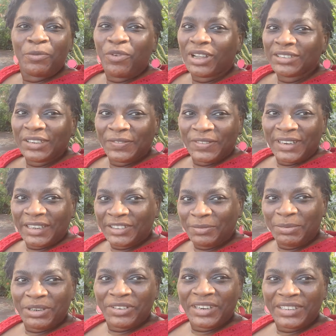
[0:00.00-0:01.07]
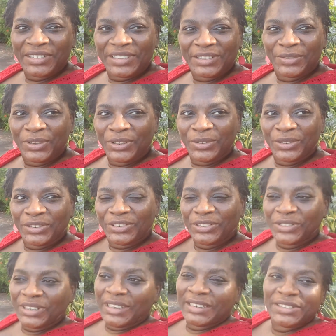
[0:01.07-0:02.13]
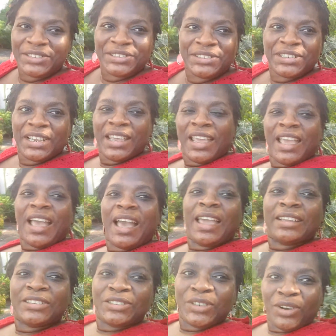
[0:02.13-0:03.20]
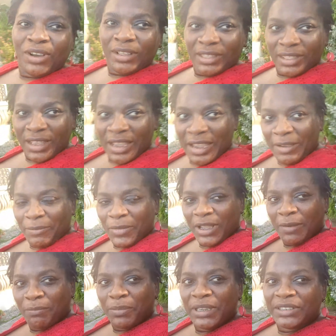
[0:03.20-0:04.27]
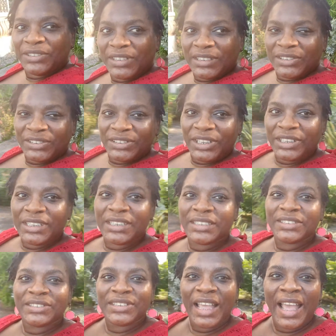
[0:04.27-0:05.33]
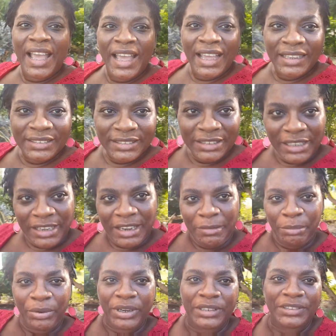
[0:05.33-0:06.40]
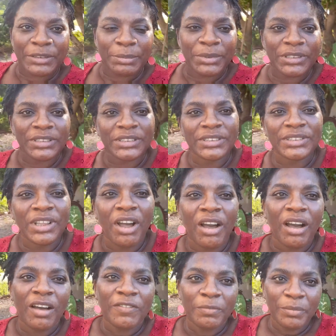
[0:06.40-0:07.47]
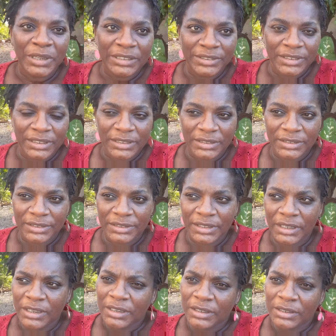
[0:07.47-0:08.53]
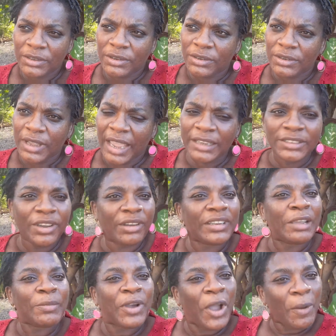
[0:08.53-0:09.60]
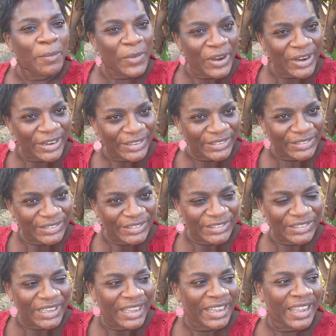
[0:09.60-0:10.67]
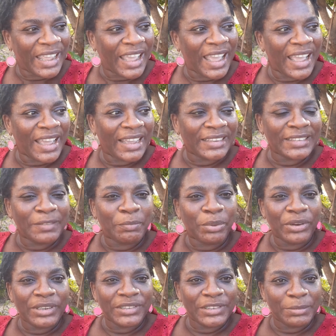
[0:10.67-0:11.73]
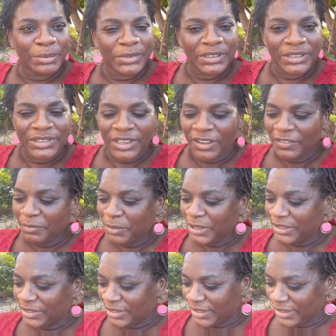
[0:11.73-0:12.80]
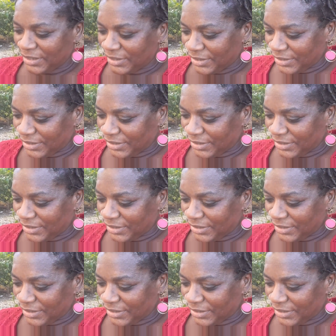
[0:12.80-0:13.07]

wonderful experiences with those students. I taught them business studies and principles of business. No, I taught them commerce and the principles of business.